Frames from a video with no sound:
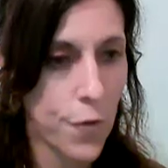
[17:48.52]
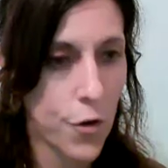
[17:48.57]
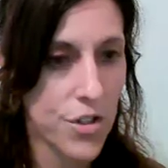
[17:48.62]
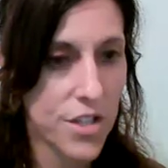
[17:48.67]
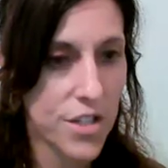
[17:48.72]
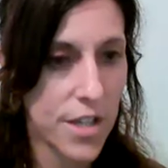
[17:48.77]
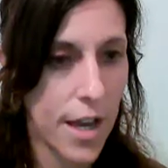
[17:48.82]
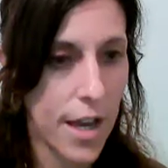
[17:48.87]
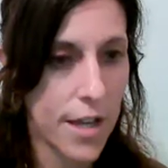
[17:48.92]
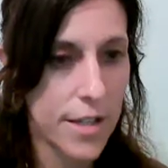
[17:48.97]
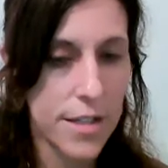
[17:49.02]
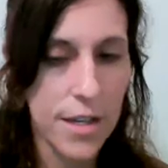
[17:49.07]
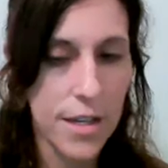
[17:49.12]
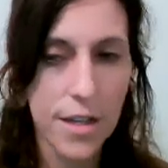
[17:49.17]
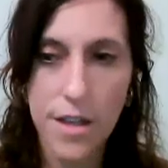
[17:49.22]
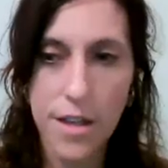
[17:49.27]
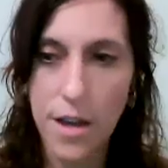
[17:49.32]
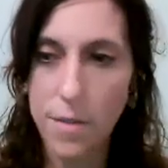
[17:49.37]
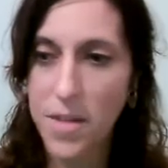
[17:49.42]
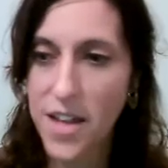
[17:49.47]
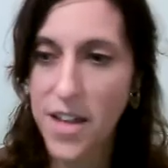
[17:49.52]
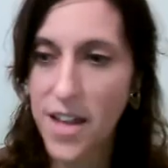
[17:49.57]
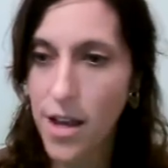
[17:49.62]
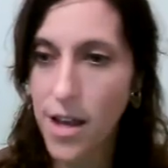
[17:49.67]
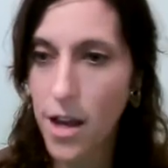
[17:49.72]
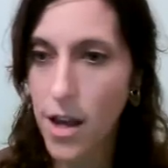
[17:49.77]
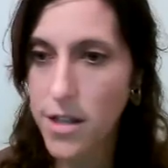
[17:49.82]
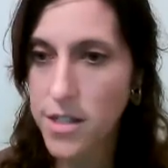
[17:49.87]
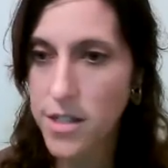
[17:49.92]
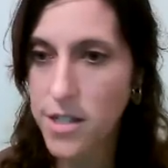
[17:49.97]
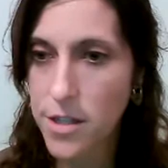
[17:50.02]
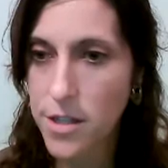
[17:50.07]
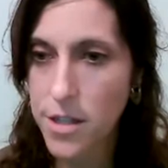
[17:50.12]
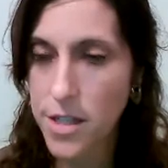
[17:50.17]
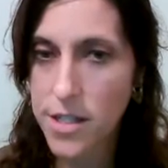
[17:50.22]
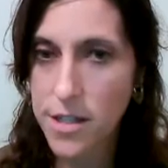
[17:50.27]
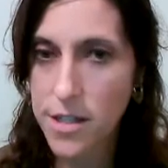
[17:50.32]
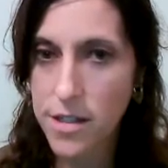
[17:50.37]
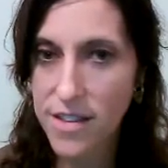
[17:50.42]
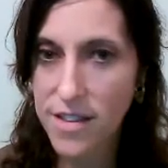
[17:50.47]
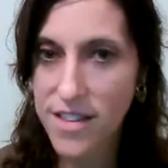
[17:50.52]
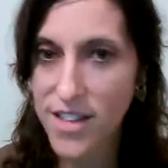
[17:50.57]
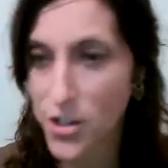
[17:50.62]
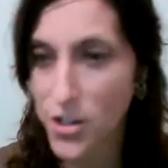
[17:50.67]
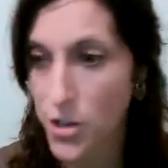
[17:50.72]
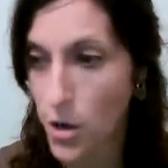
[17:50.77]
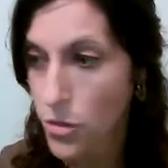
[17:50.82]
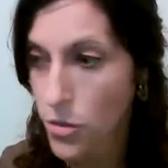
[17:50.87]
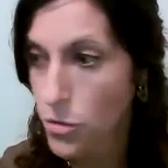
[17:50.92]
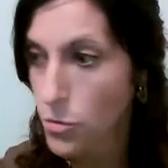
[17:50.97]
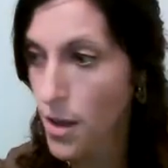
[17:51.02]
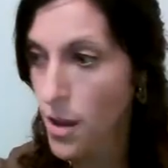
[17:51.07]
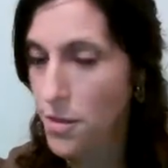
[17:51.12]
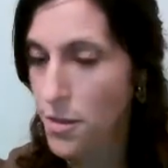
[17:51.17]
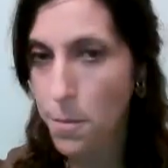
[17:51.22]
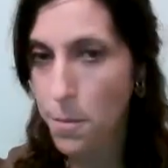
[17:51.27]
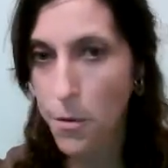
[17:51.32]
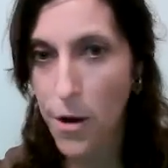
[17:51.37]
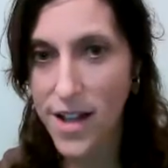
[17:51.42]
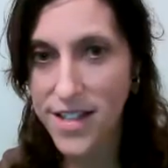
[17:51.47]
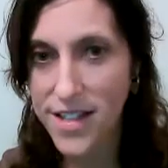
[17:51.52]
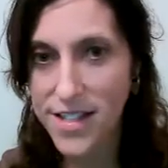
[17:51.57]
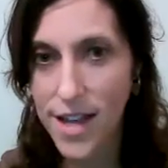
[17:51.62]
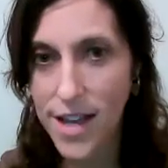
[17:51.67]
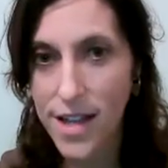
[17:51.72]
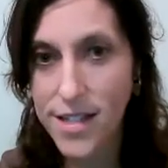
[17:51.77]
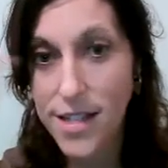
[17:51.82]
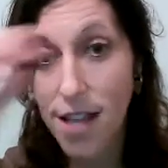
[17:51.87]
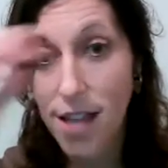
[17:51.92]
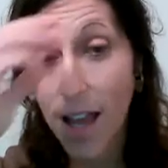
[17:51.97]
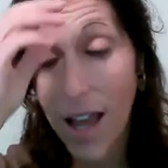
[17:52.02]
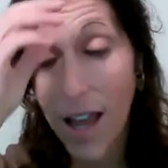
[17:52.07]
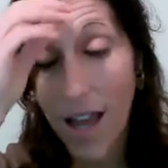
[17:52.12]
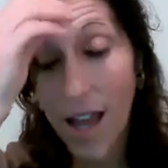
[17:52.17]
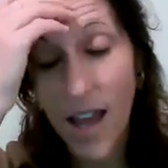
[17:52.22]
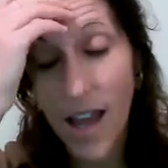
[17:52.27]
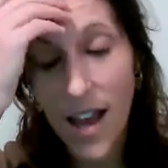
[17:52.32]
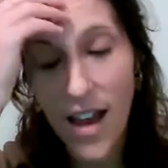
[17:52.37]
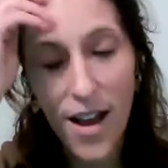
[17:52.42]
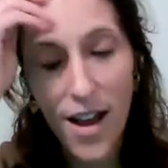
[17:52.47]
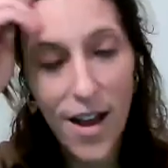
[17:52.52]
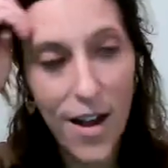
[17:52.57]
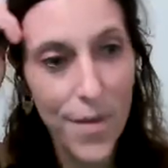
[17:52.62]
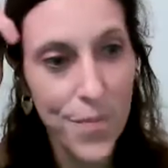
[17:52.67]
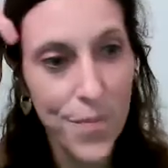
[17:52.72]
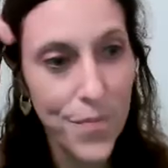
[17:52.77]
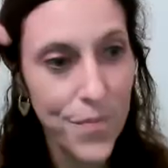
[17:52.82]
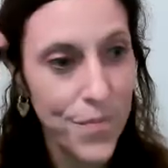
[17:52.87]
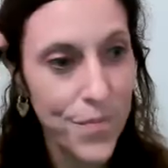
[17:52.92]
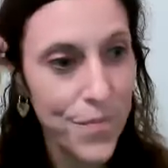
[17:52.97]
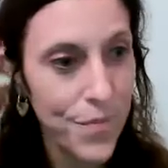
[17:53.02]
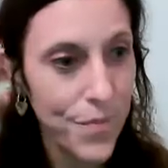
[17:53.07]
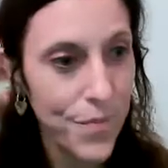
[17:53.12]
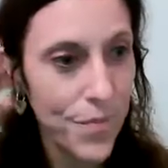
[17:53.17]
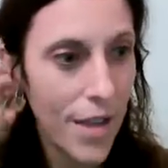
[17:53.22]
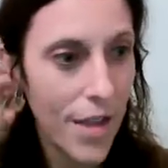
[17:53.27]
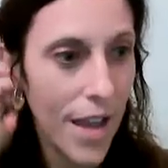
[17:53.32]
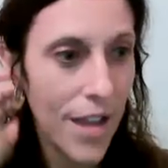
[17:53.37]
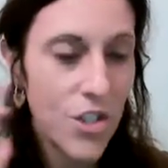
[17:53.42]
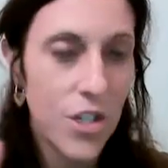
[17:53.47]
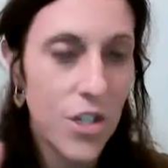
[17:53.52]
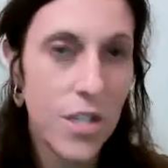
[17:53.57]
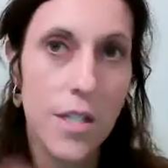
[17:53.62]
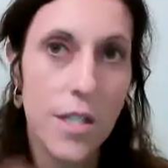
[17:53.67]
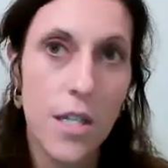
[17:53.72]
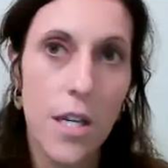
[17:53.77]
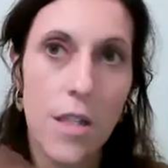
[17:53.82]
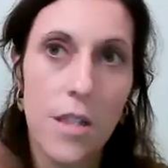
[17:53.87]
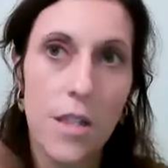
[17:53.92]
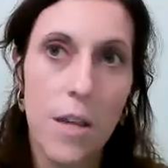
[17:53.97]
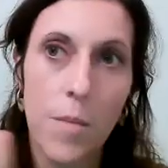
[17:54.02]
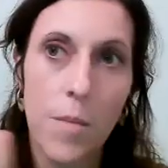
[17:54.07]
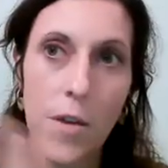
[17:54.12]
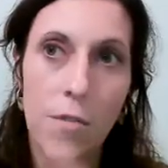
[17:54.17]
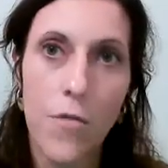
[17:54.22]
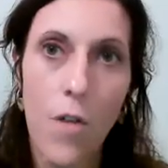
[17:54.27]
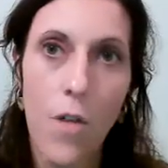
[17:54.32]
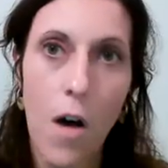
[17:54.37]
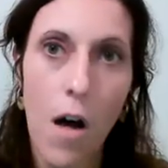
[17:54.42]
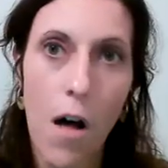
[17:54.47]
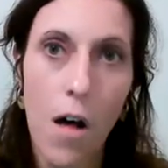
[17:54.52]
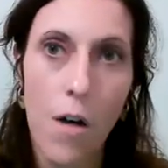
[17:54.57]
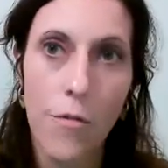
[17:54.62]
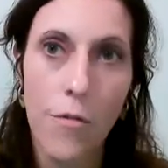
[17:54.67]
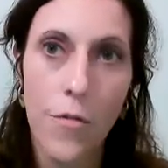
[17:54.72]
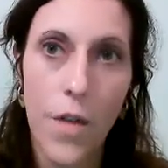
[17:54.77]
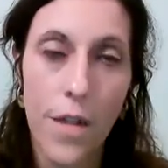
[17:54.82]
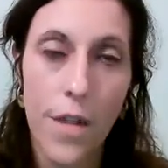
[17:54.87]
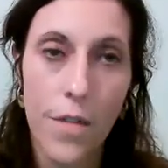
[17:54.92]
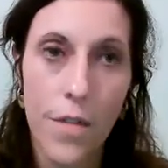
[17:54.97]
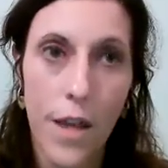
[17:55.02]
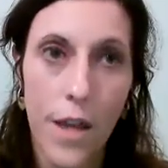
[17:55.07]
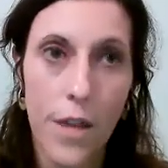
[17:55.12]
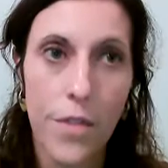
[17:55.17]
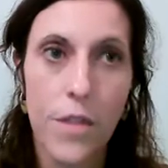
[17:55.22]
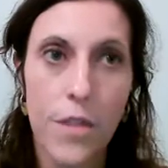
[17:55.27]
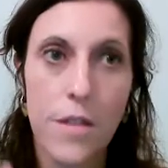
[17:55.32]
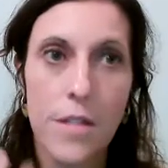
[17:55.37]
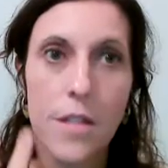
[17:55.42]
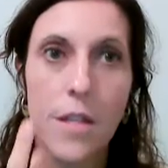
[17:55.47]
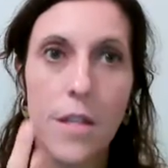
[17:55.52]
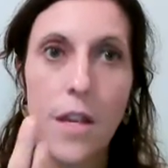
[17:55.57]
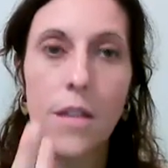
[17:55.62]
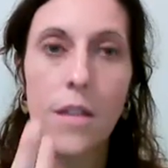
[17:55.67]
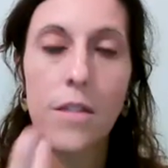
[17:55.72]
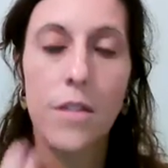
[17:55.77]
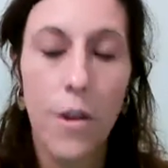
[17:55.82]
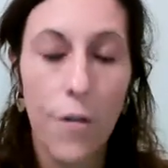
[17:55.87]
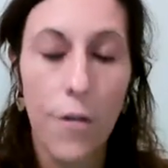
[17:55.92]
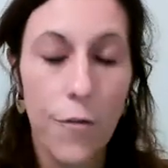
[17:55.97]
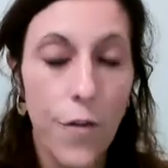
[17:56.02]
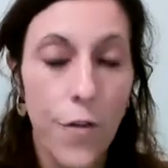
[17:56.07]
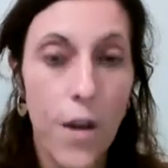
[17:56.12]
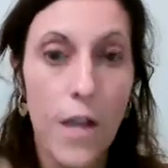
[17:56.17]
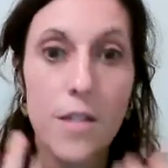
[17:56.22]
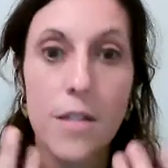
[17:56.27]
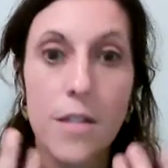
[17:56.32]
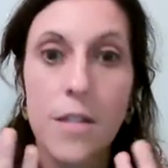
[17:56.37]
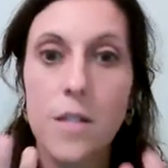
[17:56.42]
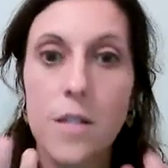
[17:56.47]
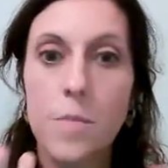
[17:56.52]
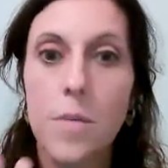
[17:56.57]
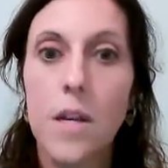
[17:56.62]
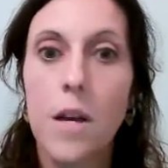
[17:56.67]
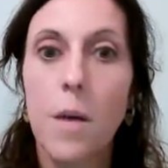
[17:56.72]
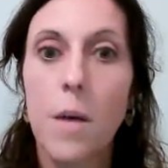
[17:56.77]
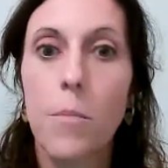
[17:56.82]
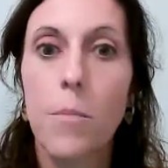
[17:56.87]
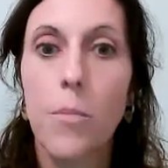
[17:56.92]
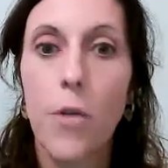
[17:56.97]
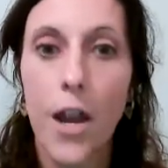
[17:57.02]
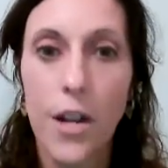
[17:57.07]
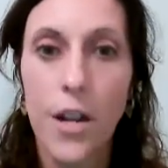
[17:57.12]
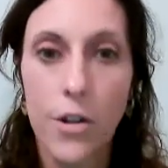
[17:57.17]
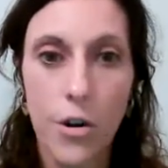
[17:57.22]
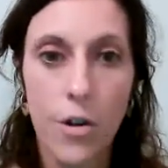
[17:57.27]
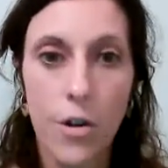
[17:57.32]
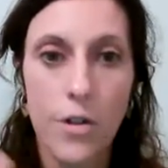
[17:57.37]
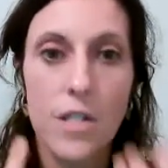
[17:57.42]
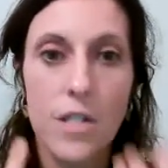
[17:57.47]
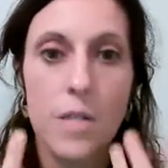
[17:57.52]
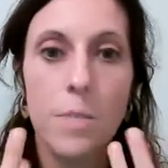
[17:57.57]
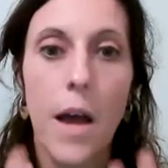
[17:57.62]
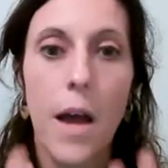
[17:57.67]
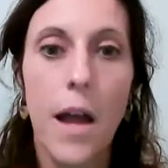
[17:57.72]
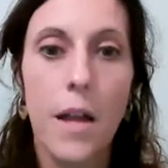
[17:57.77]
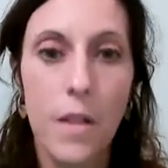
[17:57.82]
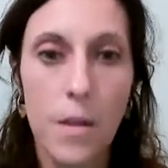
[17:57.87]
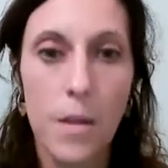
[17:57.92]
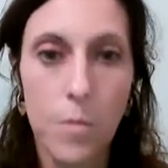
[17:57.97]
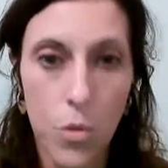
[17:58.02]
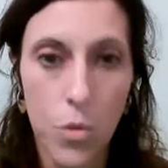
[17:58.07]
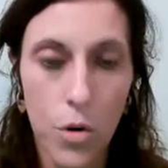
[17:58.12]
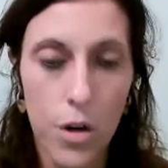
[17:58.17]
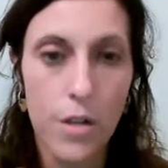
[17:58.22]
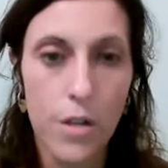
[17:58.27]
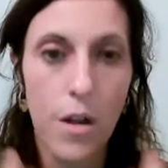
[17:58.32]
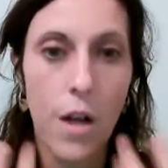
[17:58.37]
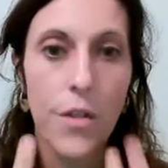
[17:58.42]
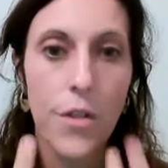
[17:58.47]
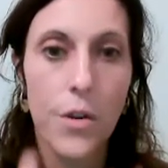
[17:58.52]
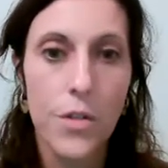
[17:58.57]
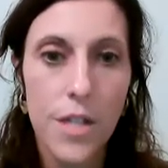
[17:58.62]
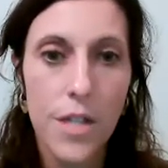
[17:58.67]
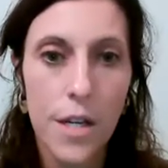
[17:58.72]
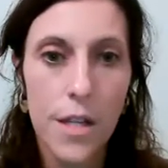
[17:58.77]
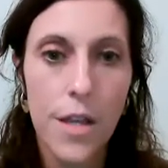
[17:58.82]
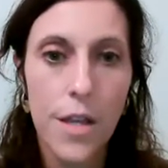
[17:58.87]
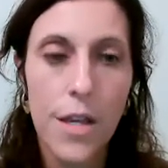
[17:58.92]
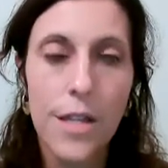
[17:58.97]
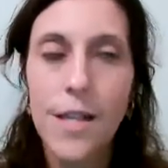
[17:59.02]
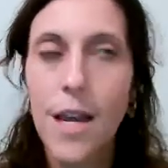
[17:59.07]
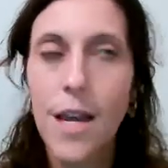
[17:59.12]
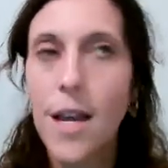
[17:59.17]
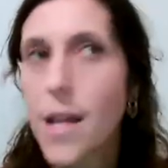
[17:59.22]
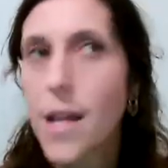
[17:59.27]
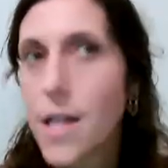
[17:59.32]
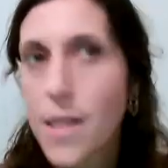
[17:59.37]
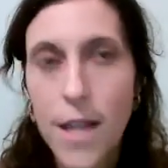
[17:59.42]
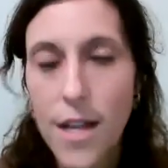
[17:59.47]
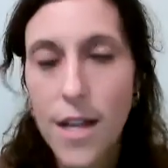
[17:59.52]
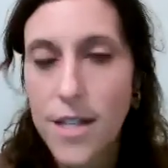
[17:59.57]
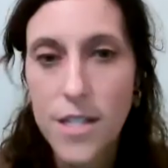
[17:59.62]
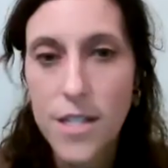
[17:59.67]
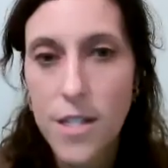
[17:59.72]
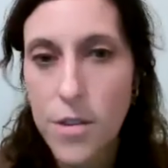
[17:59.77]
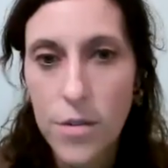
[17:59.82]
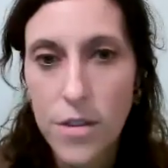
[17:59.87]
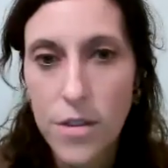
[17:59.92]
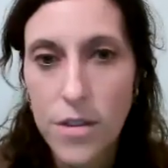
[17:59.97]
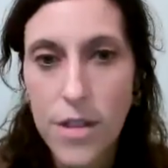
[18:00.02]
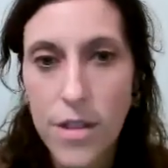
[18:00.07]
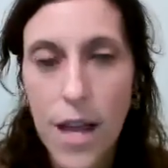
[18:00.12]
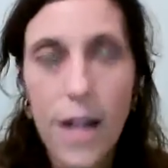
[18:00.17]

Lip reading: first day I see them until this, throughout the process, and just seeing them evolve and like the skin, their faces become brighter, smiling more, and all those kind of things. That's the